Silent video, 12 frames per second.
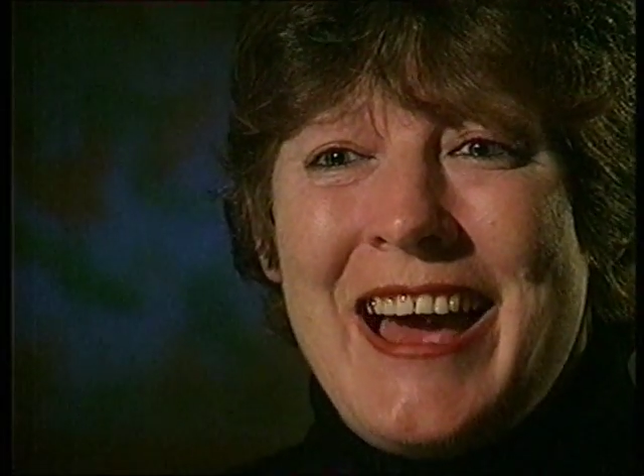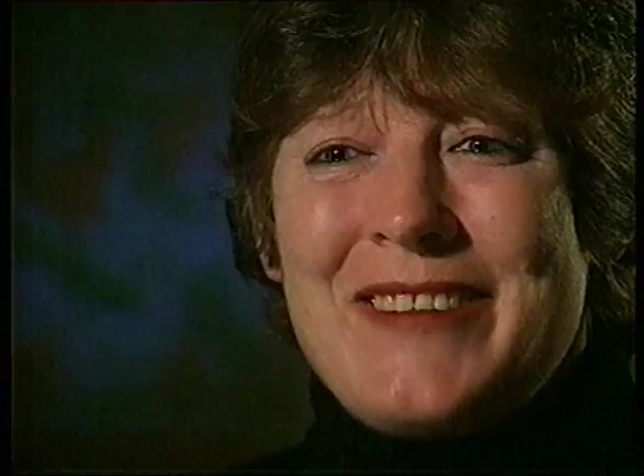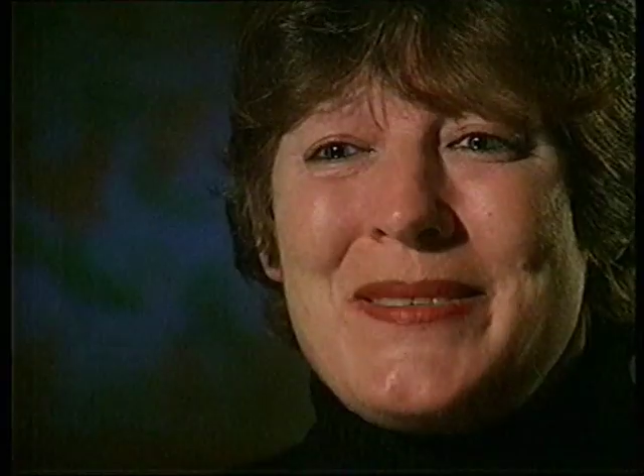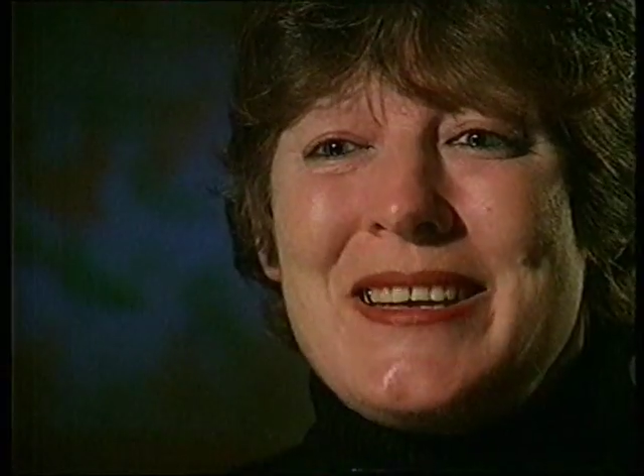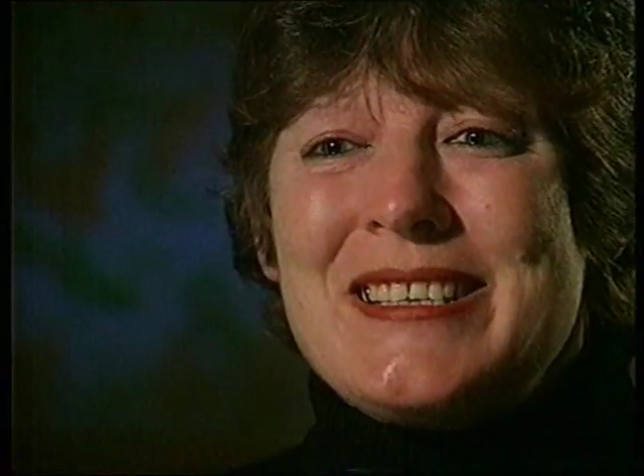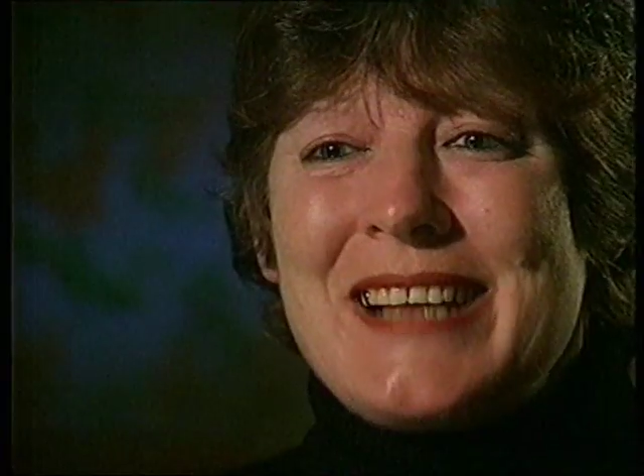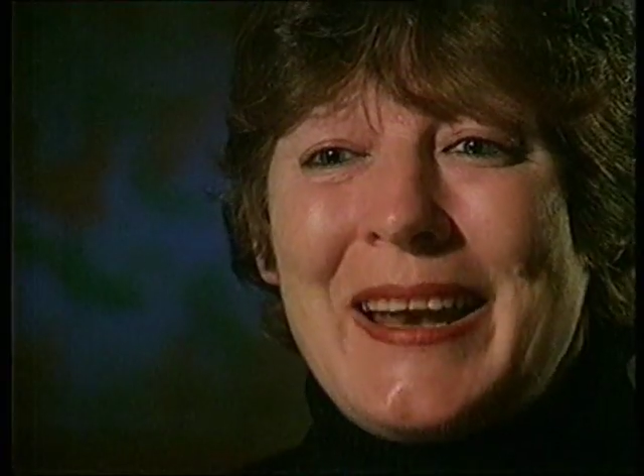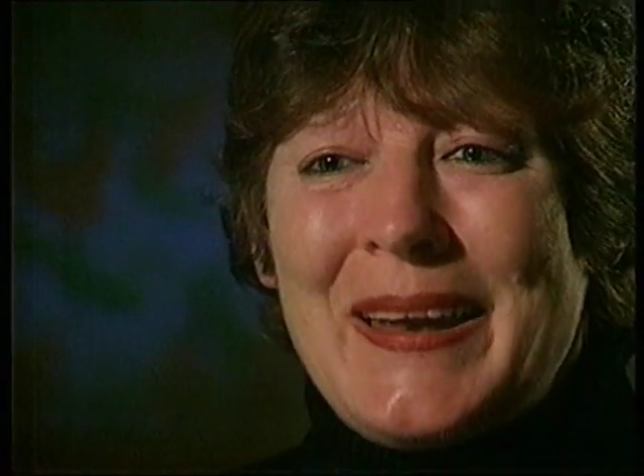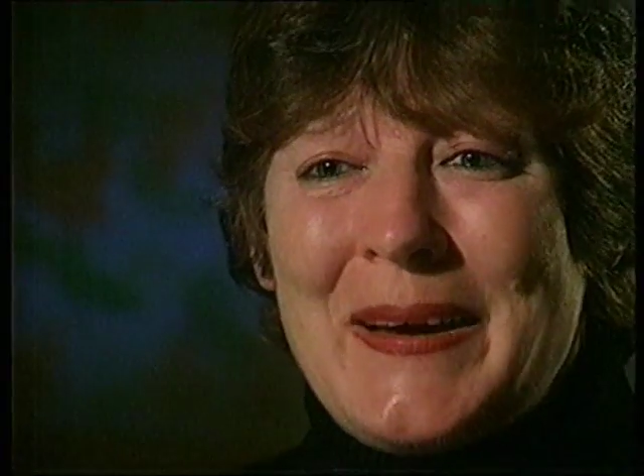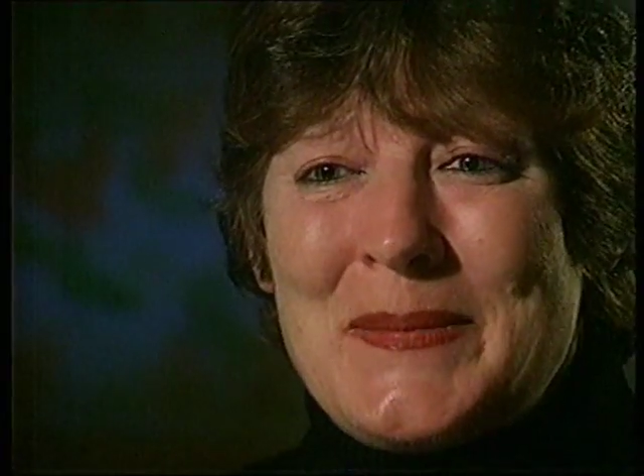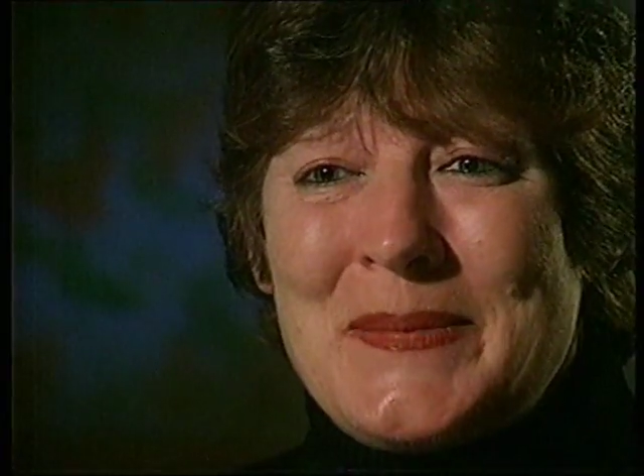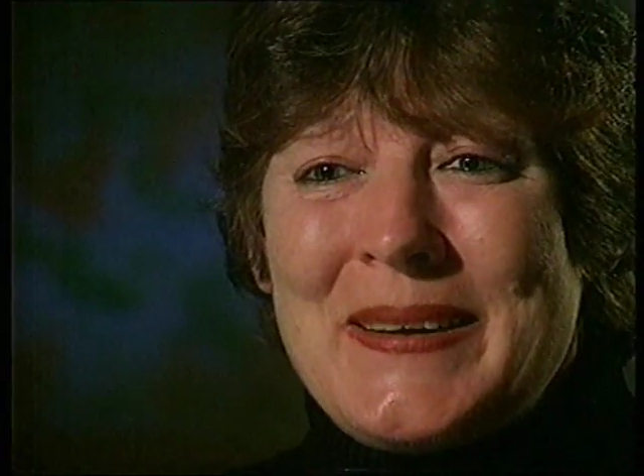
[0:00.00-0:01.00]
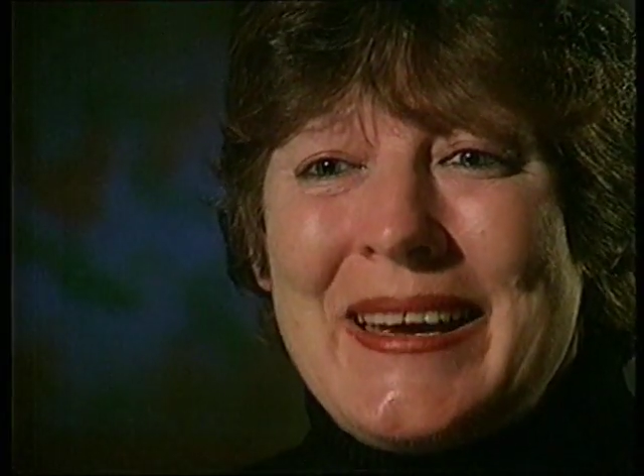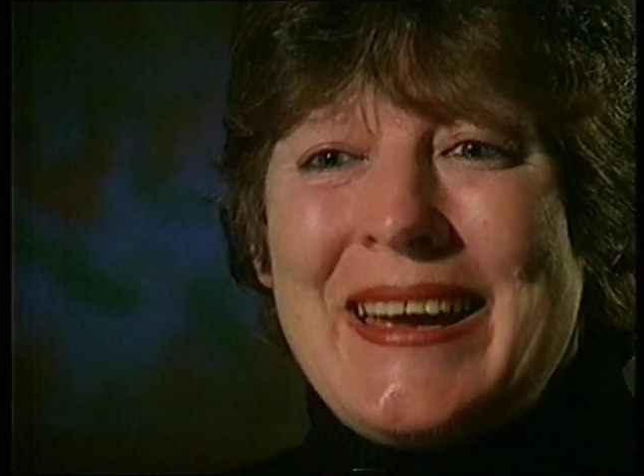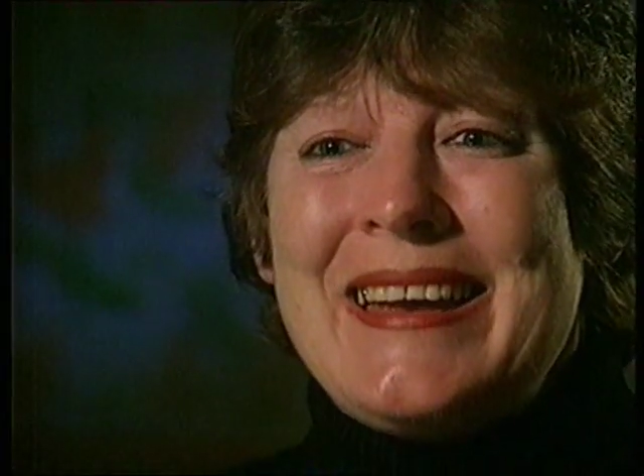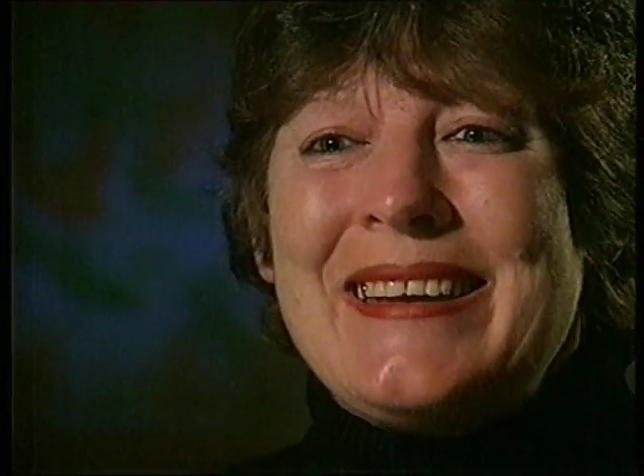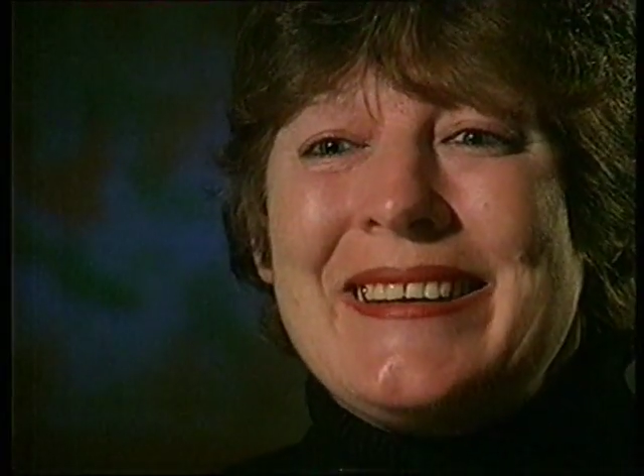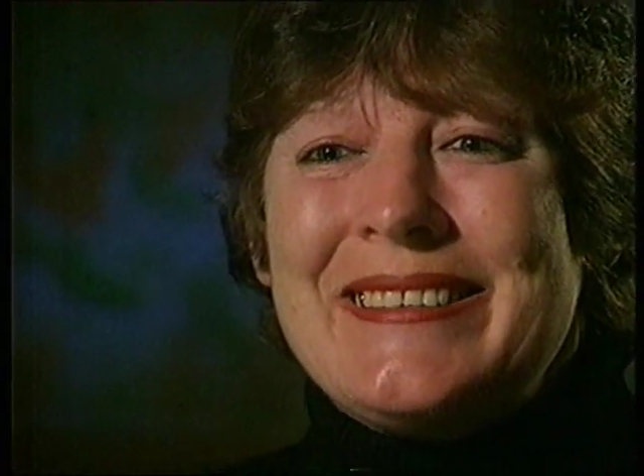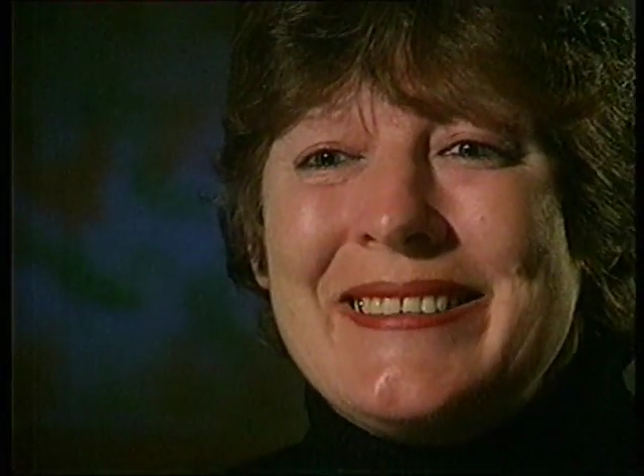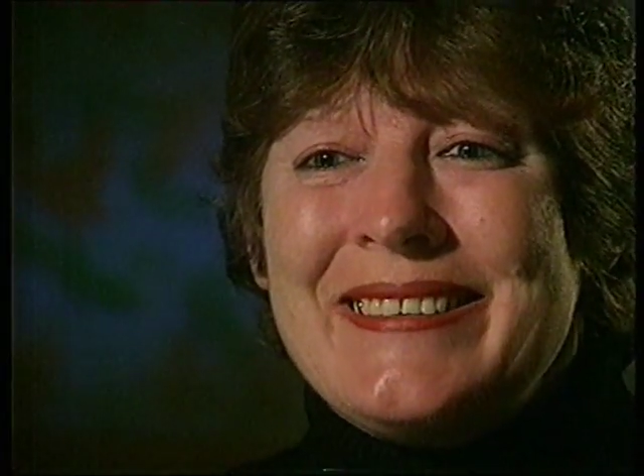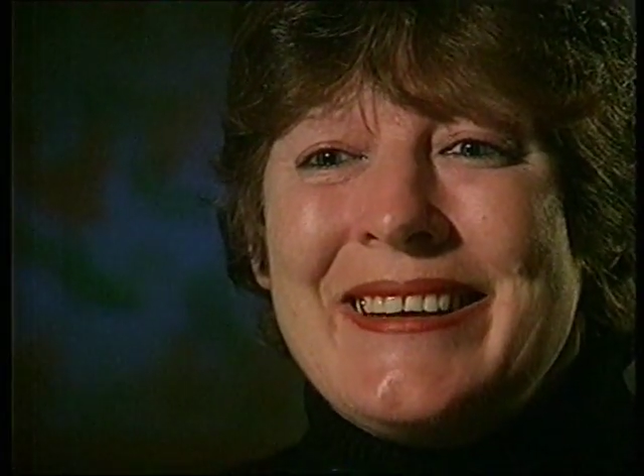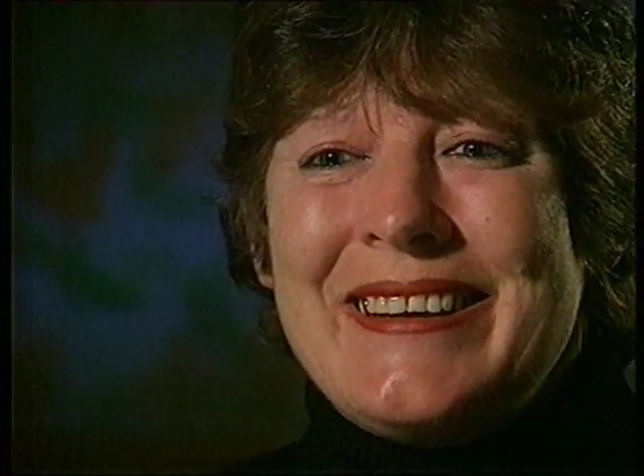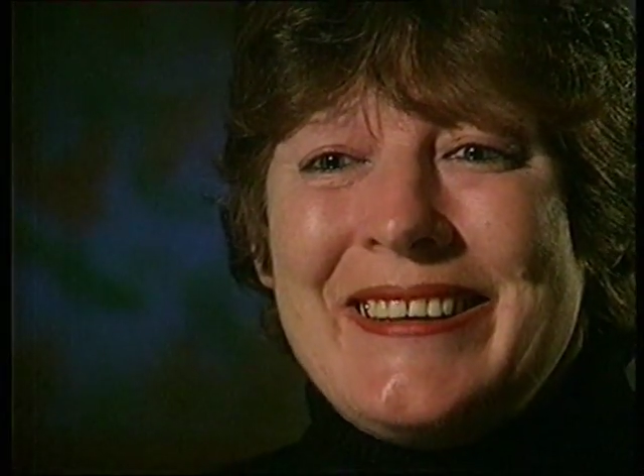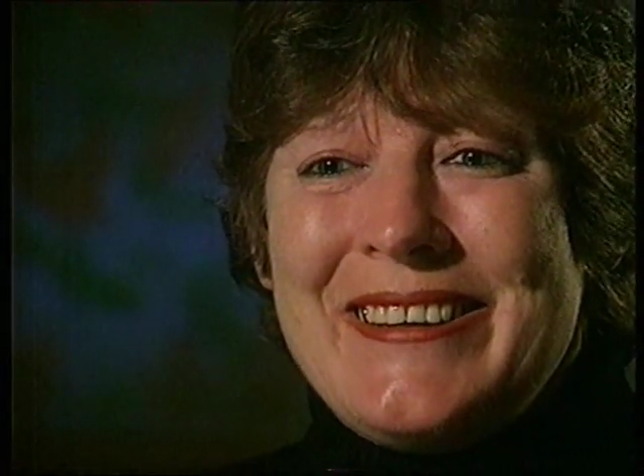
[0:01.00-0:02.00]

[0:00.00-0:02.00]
Everybody's clapping and,